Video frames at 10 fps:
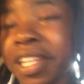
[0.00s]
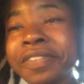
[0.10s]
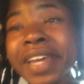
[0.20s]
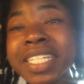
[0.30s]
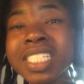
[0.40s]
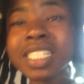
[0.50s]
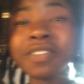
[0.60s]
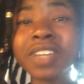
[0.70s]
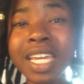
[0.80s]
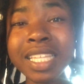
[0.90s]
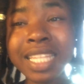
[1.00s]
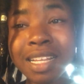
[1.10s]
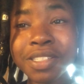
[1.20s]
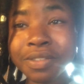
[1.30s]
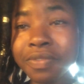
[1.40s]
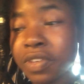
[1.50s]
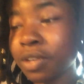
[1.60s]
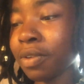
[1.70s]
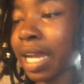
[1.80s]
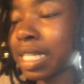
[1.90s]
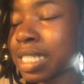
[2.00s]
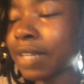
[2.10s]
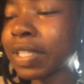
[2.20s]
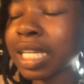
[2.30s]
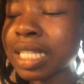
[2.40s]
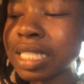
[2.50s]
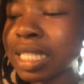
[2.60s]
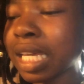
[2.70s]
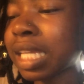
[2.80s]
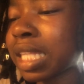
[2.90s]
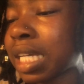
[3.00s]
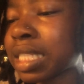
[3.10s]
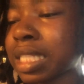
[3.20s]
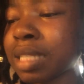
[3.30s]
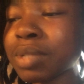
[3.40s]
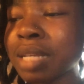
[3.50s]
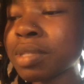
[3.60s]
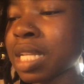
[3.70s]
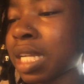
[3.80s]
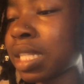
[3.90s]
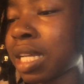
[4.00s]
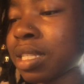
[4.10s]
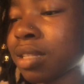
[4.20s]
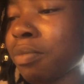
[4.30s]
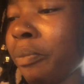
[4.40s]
elevations of 8,000 feet right 7,000 to 8,000 sometimes 9,000